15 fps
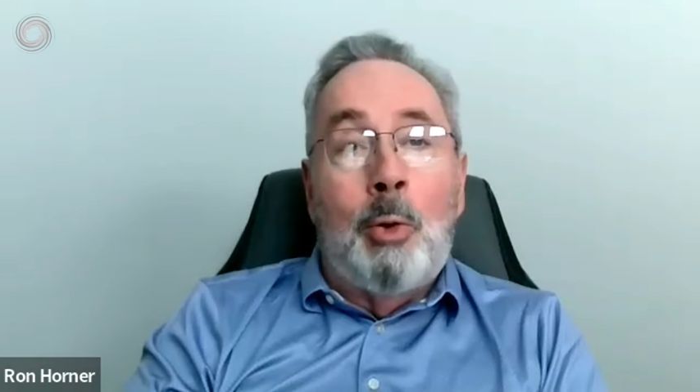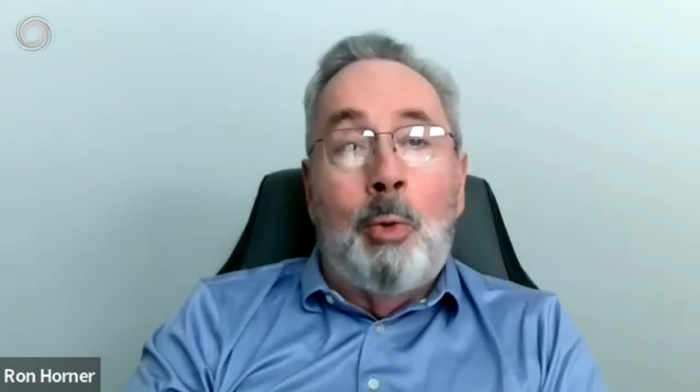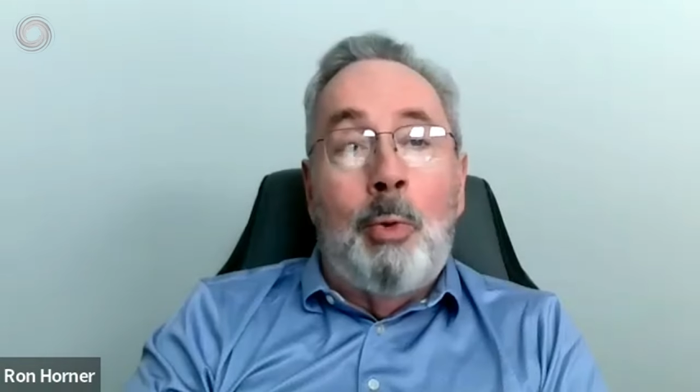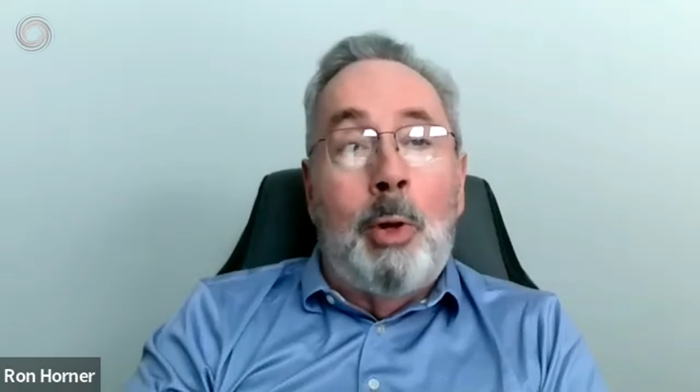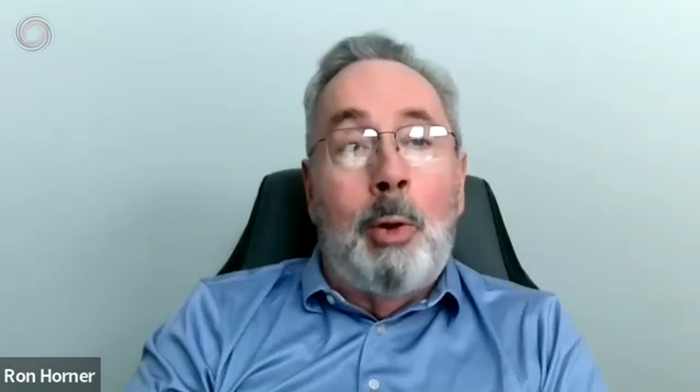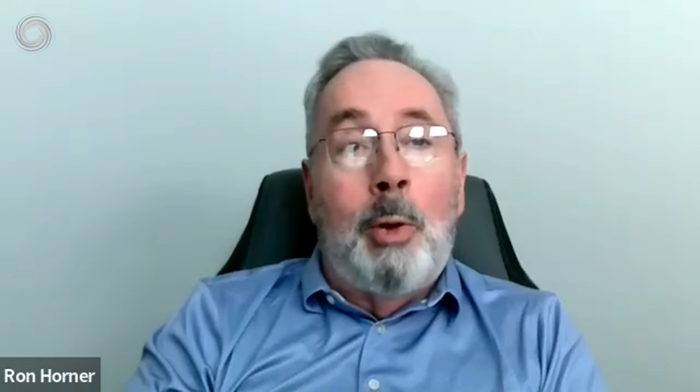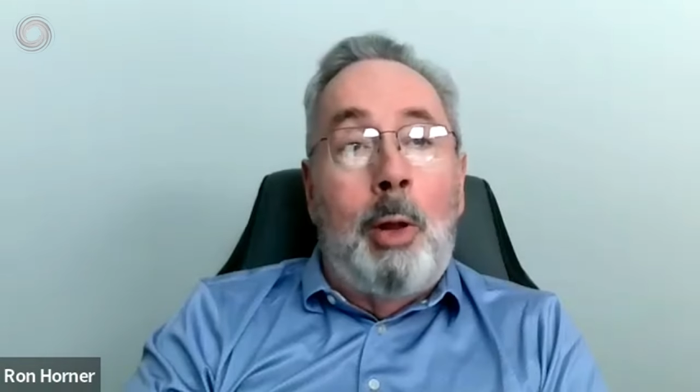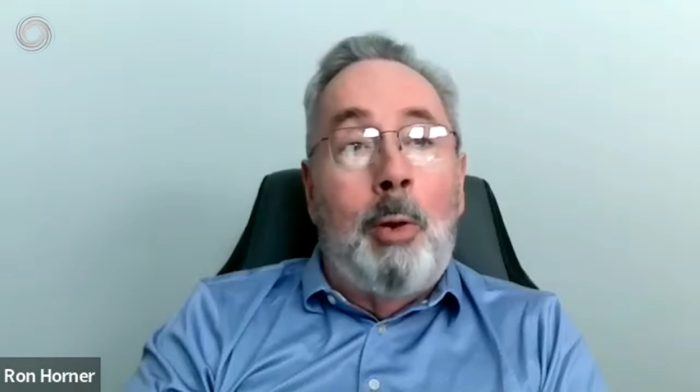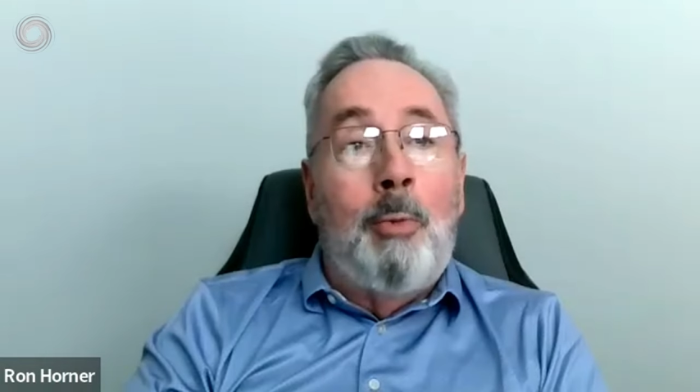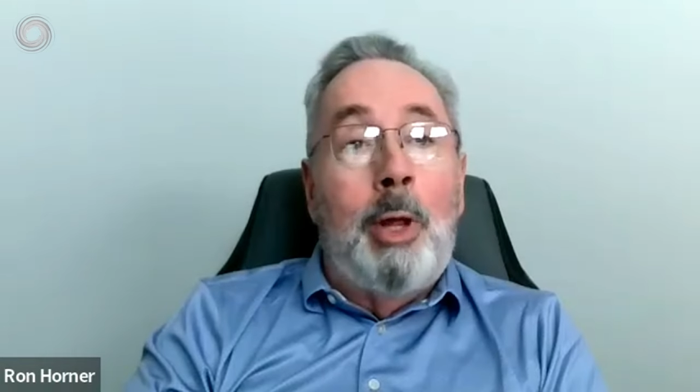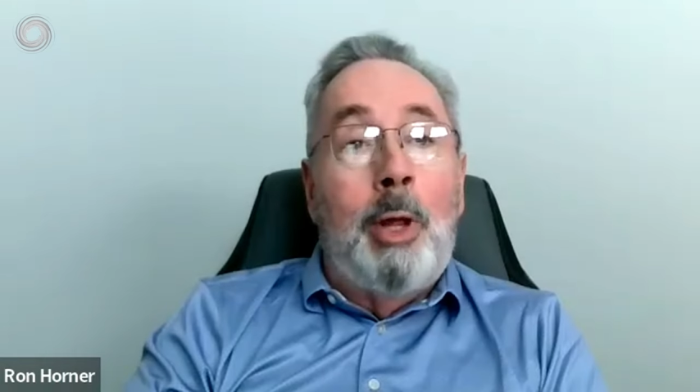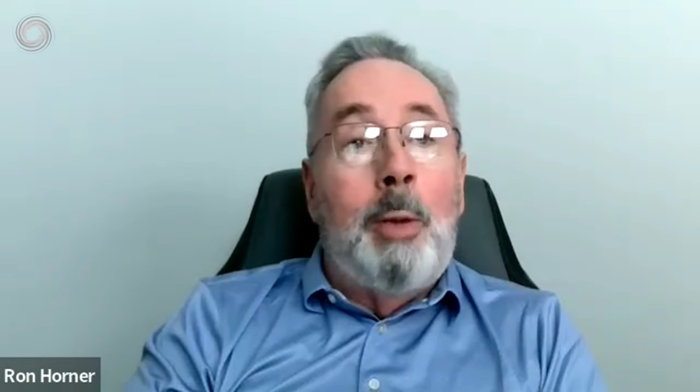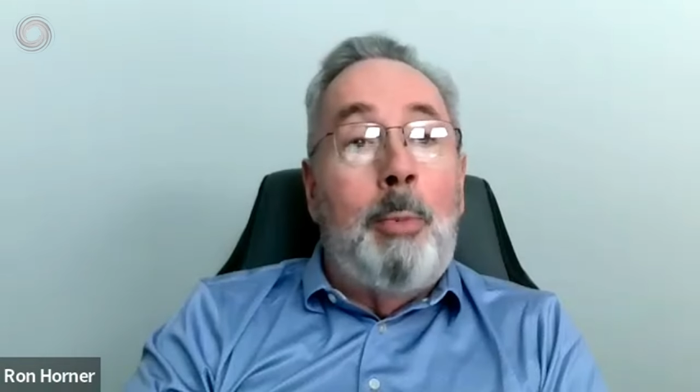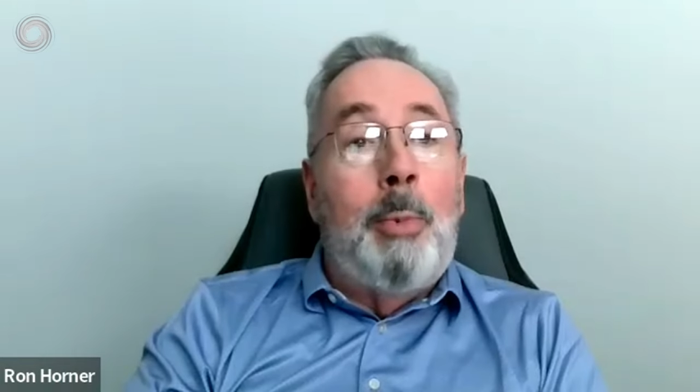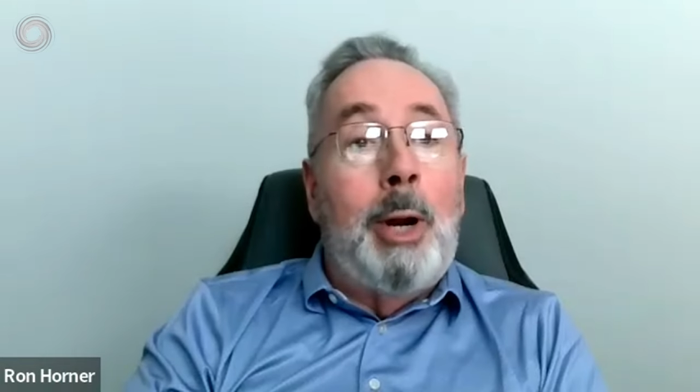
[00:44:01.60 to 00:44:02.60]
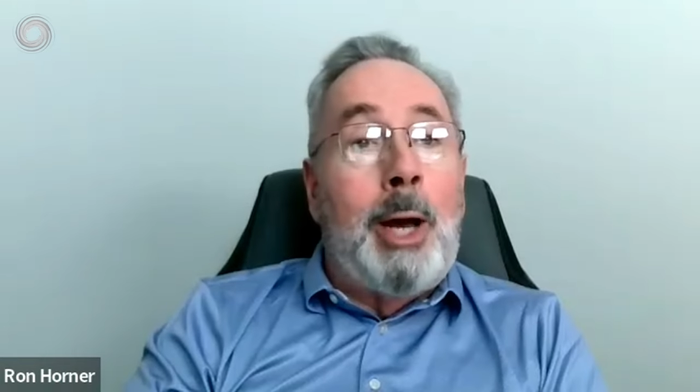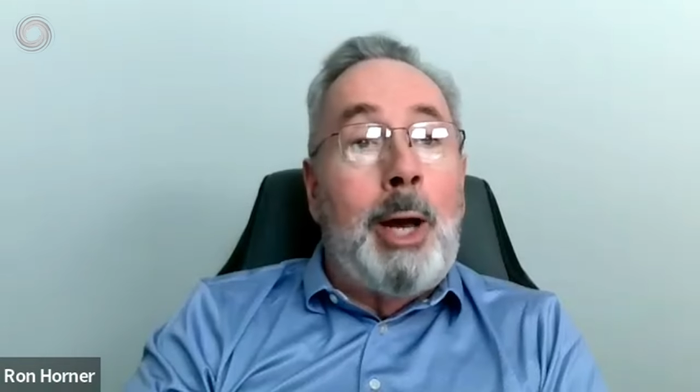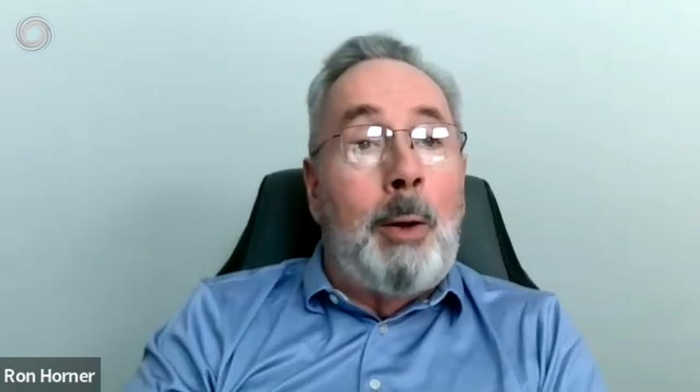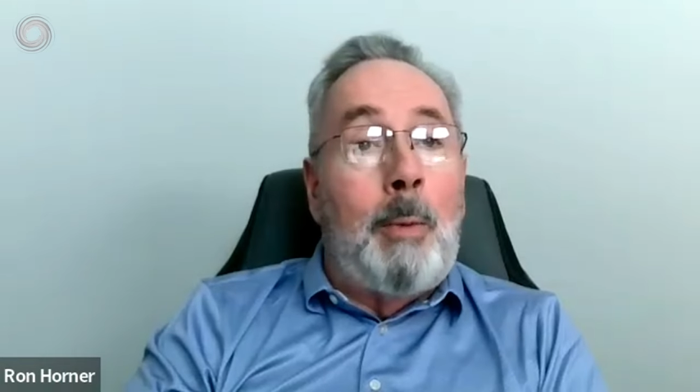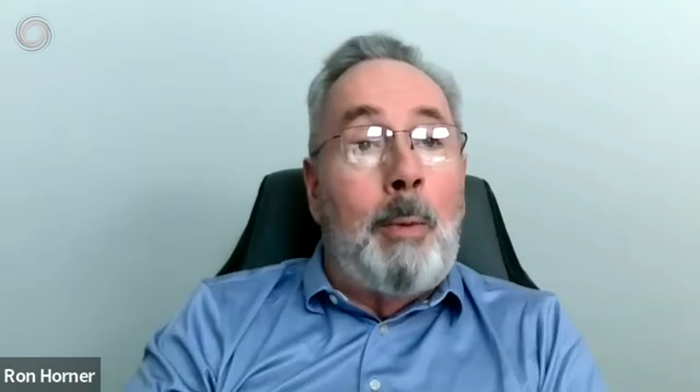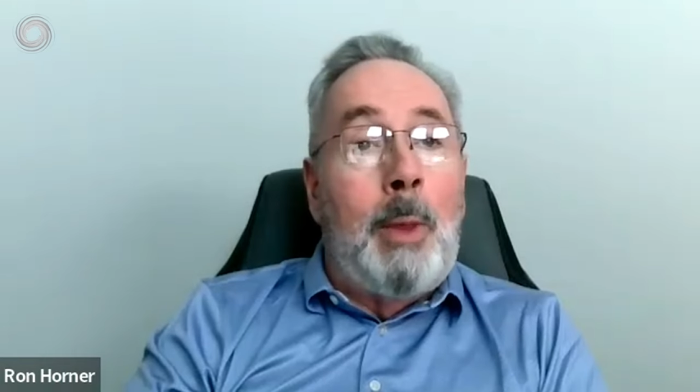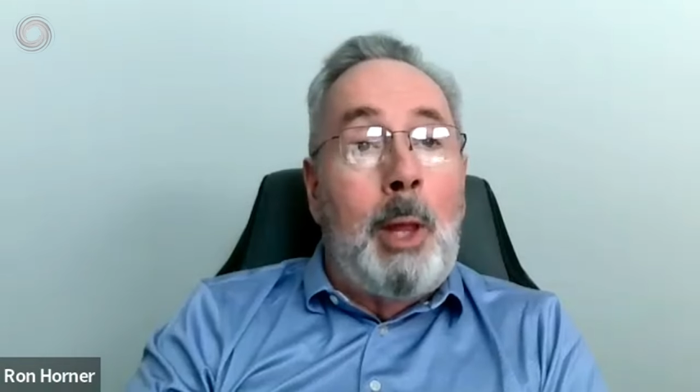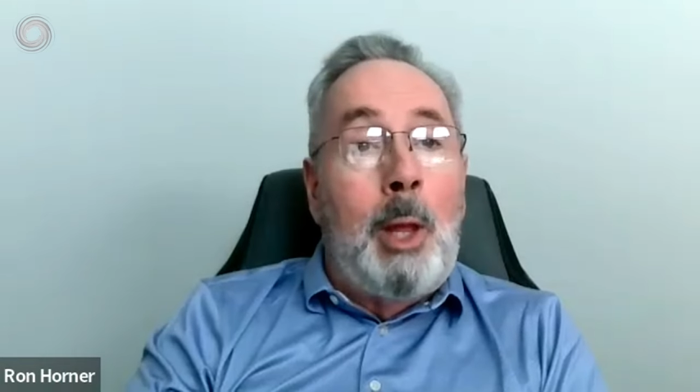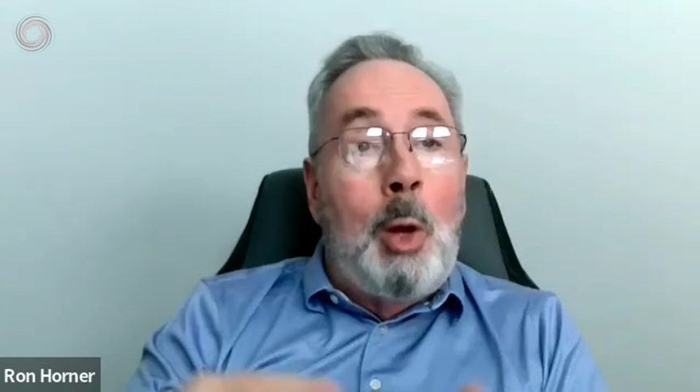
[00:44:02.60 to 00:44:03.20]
looked really, really brown.